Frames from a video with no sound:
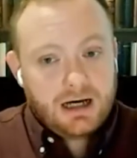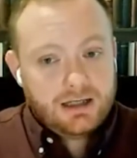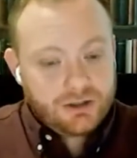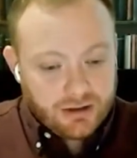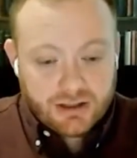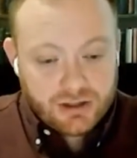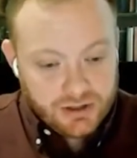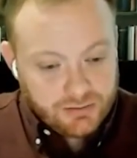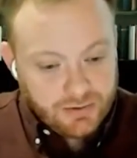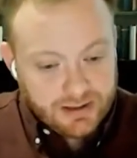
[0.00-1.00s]

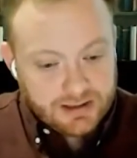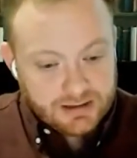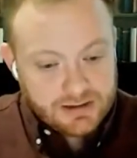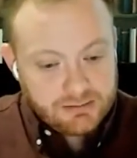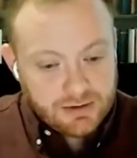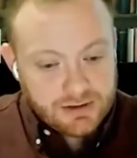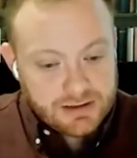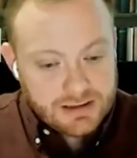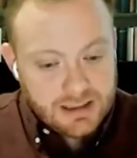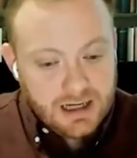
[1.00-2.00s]
interactions with their
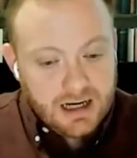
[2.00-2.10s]
customers.